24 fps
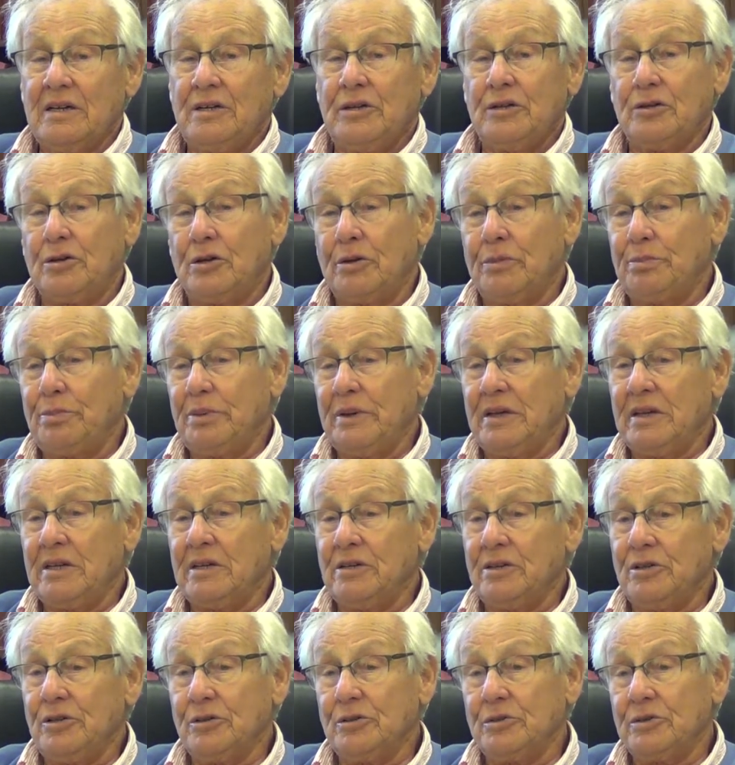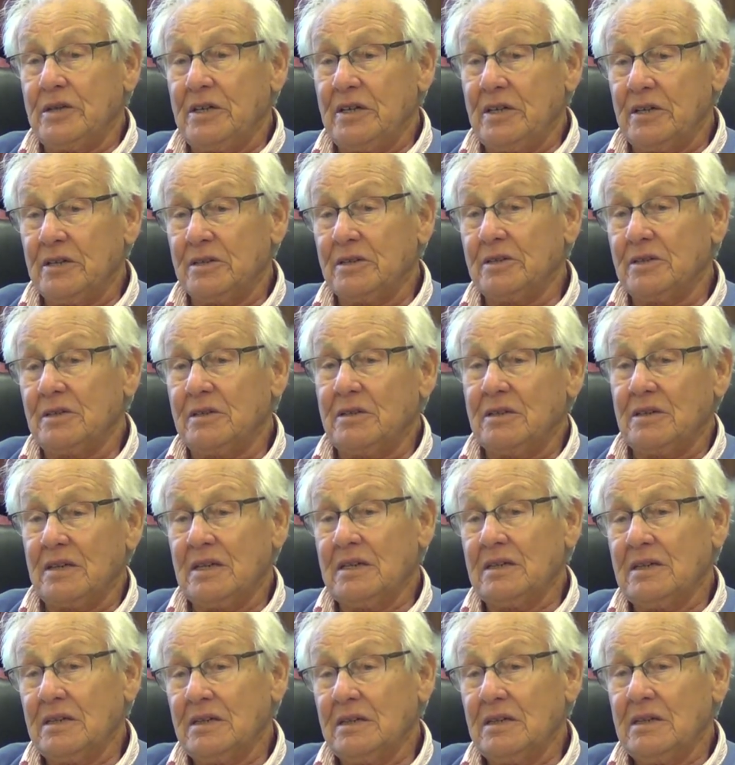European Union
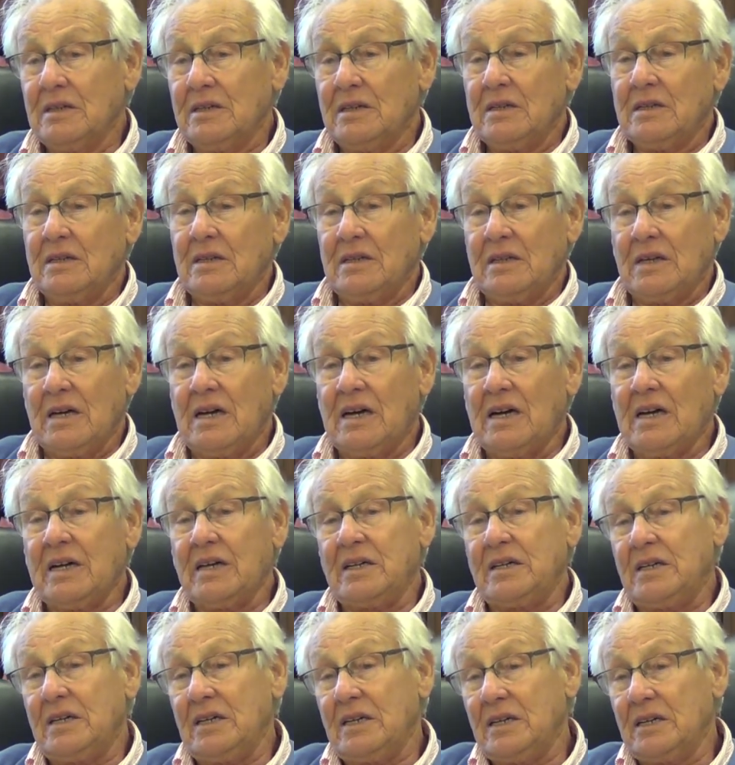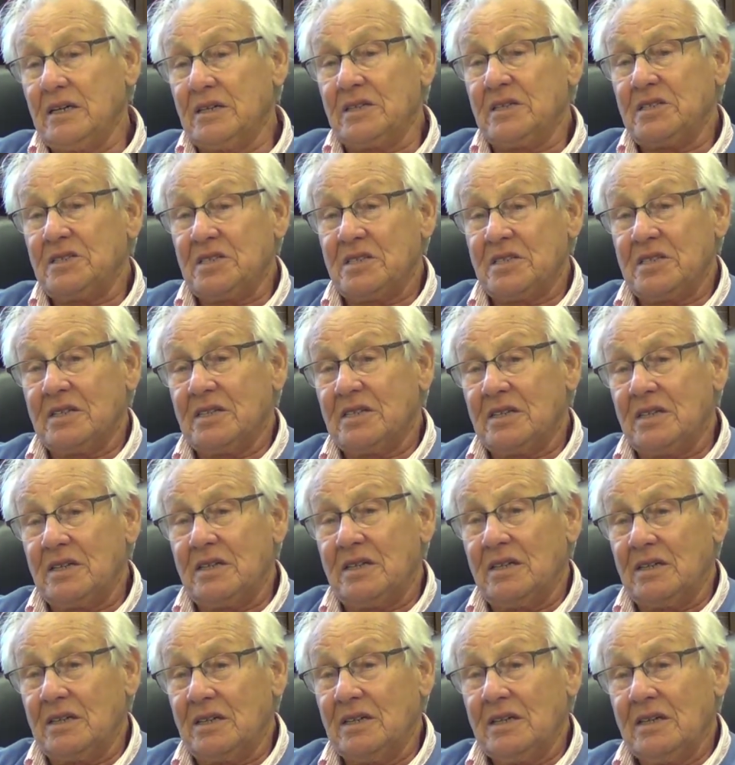ideas
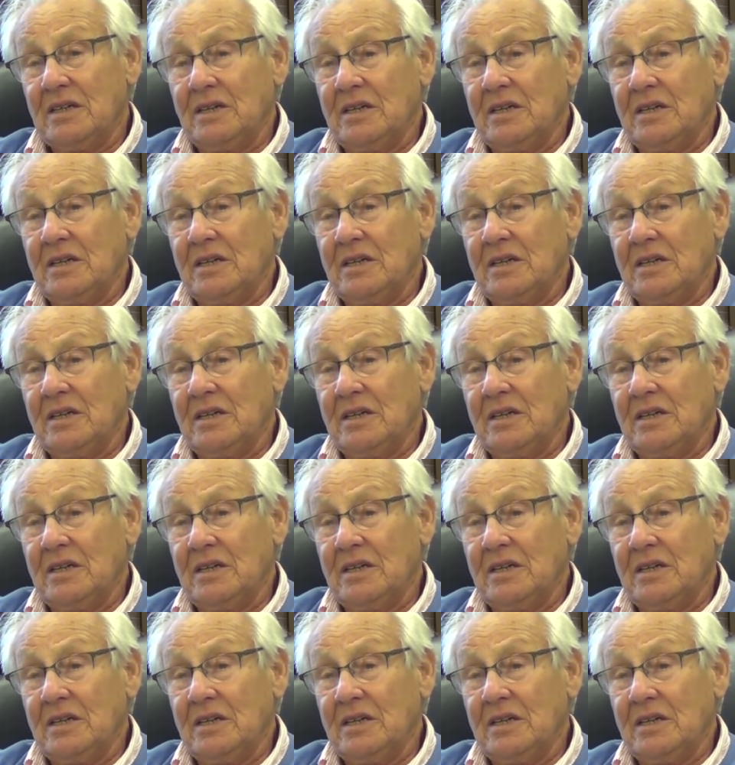and